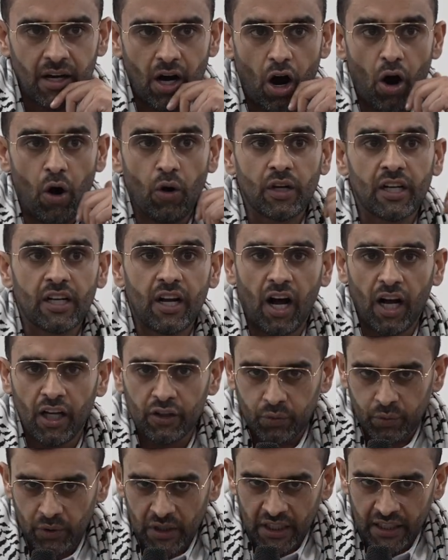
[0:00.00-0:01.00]
only
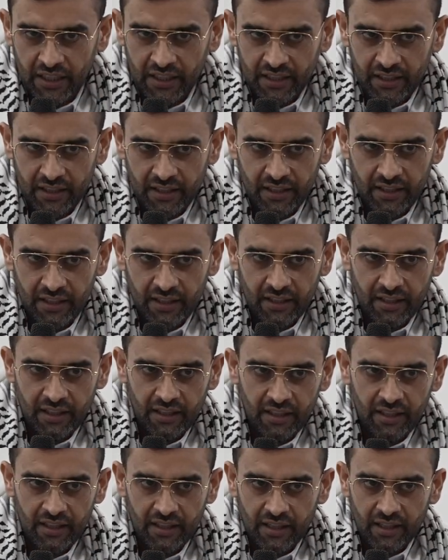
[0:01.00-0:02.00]
last week,
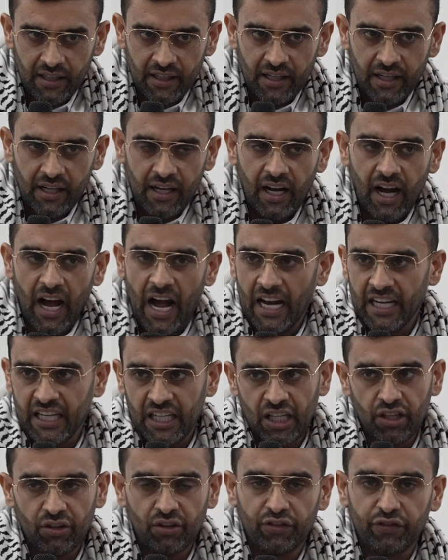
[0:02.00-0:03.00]
and
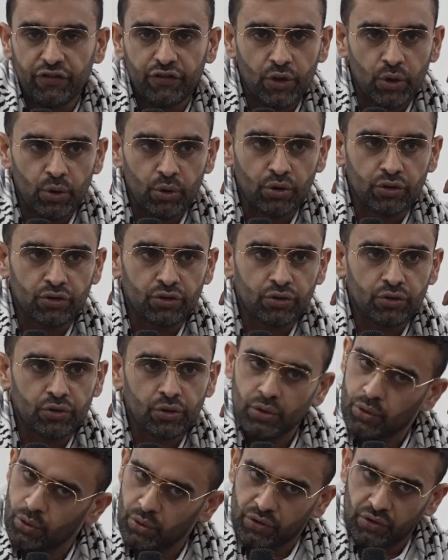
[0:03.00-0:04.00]
he refused to
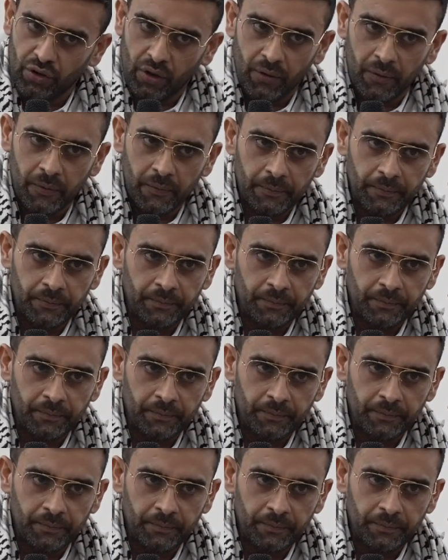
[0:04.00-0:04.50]
do so.